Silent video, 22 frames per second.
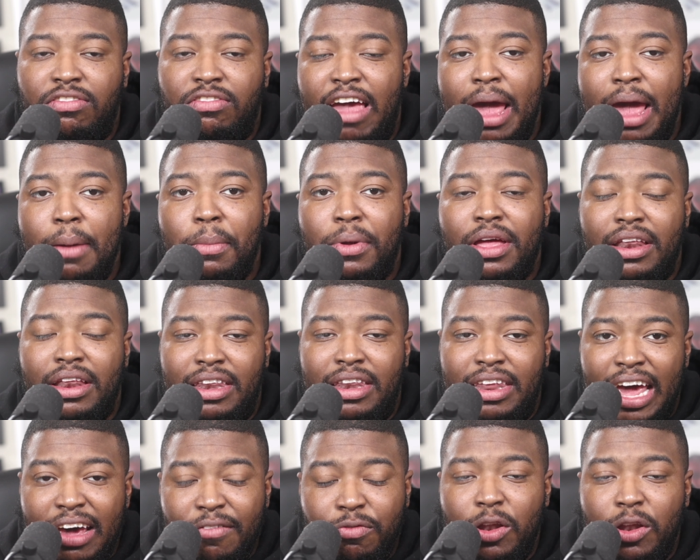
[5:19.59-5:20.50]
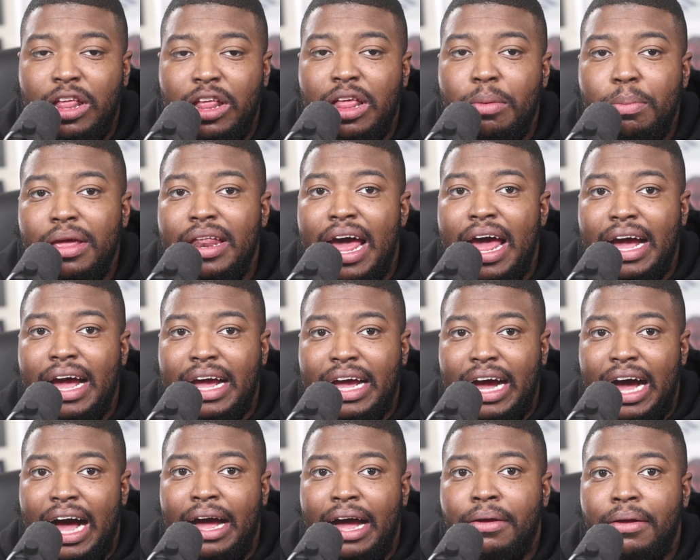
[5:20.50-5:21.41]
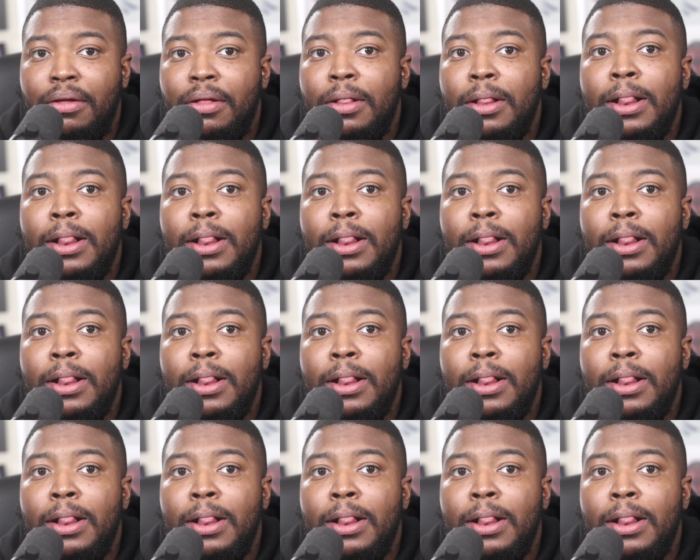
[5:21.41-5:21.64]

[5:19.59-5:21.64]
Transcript: Dame could definitely be that guy.